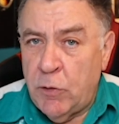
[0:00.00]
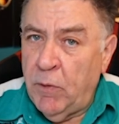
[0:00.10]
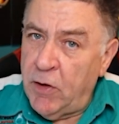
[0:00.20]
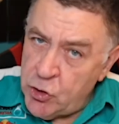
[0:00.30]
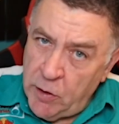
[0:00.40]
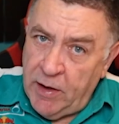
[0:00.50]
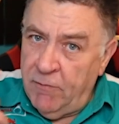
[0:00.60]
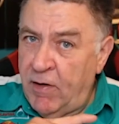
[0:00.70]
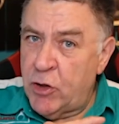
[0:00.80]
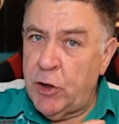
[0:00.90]
When I showed it you
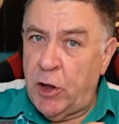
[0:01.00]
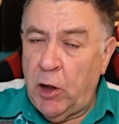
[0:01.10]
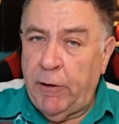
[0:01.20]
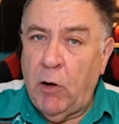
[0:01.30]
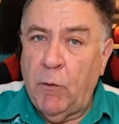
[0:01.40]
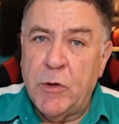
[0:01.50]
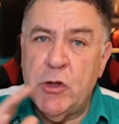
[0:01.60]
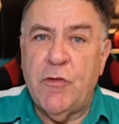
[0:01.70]
flashing earlier on, which is